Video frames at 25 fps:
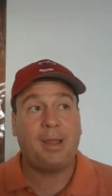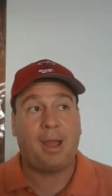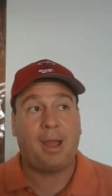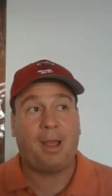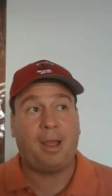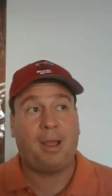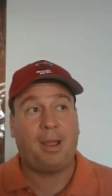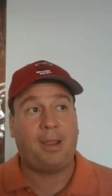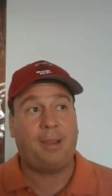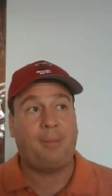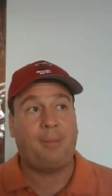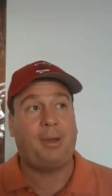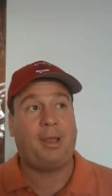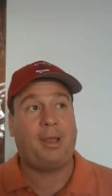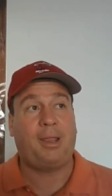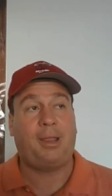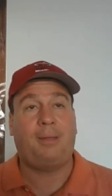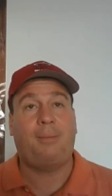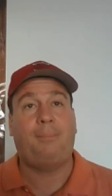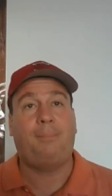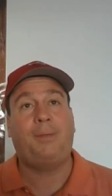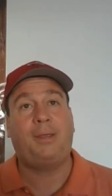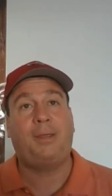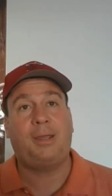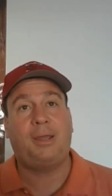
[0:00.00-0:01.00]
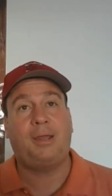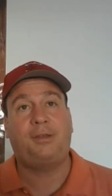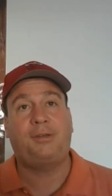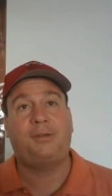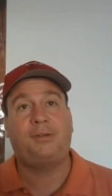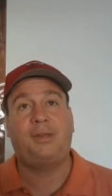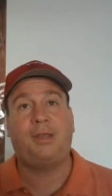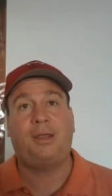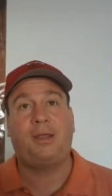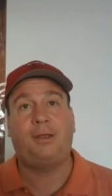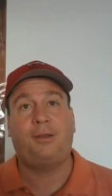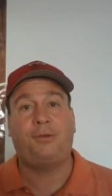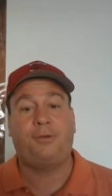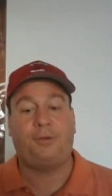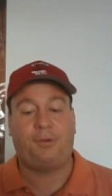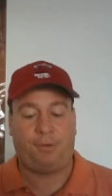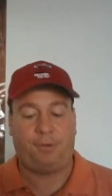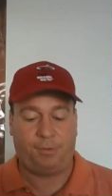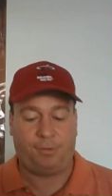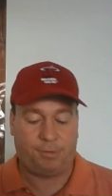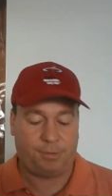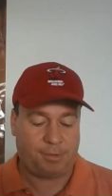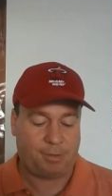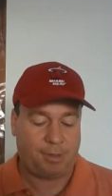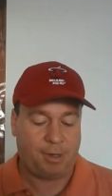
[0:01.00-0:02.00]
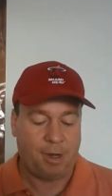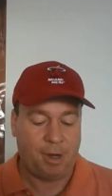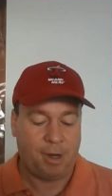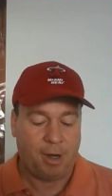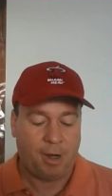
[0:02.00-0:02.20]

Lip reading: guy by NBA standards,